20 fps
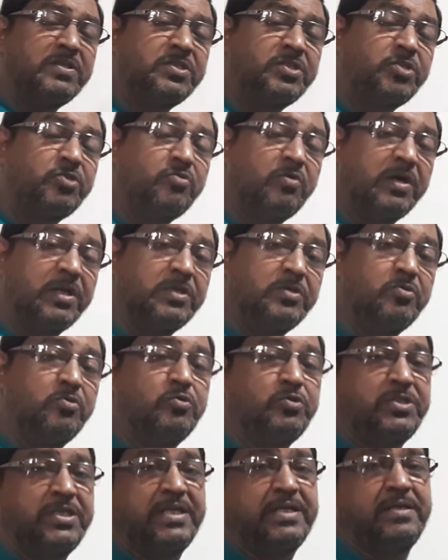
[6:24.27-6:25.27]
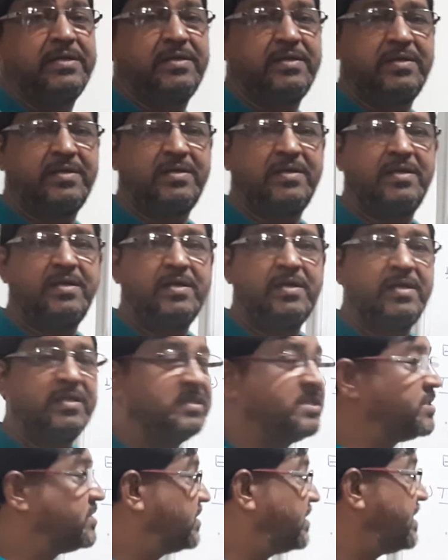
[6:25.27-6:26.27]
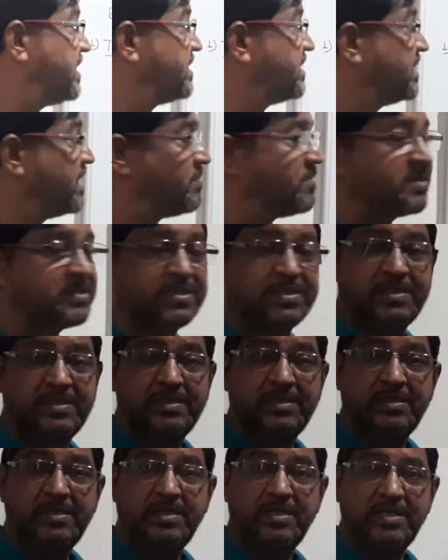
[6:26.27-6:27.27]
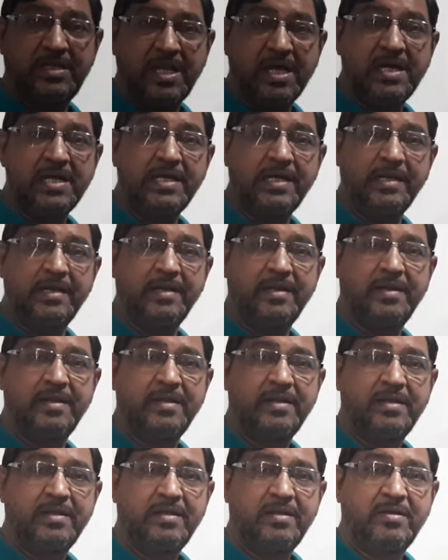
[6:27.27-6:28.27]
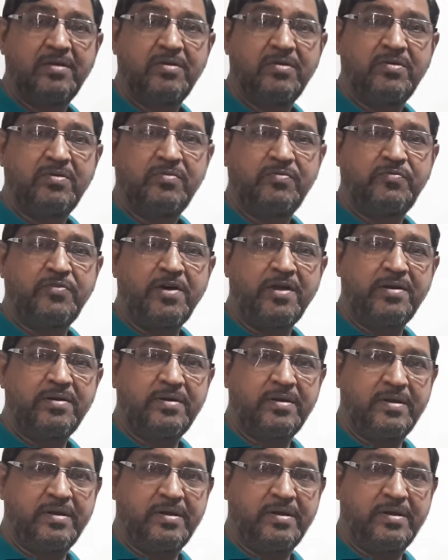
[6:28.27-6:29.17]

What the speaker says: you are using this EGMS line for